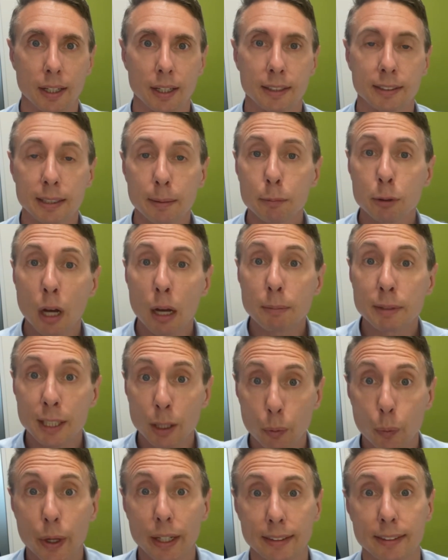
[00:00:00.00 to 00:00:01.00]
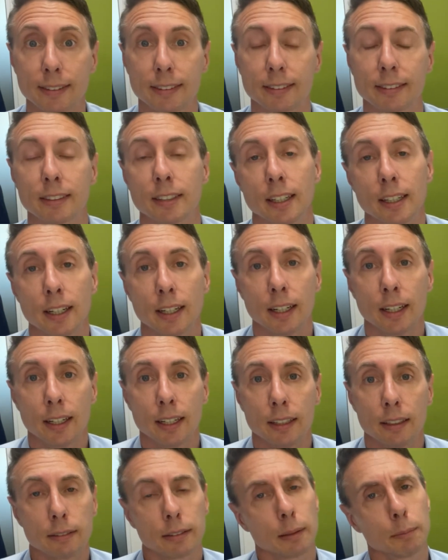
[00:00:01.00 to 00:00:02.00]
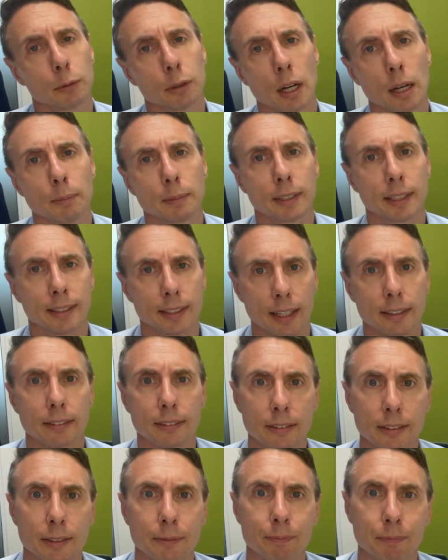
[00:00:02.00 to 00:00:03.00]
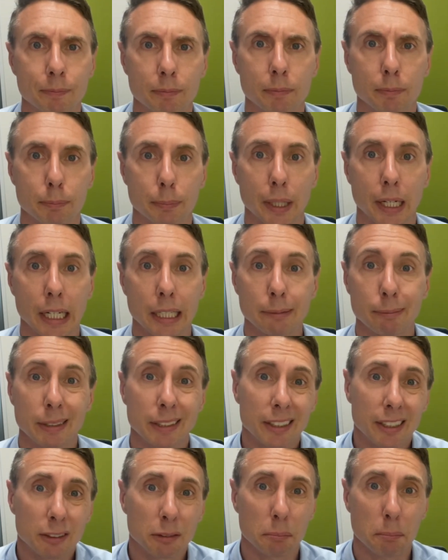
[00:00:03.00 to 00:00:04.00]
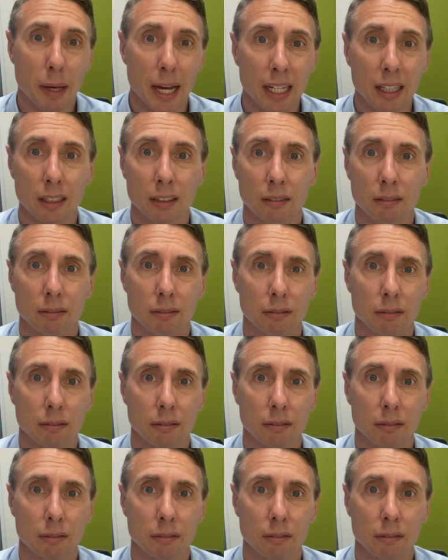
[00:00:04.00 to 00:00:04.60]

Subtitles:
Sometimes he wins. Sometimes he doesn't, but it doesn't matter.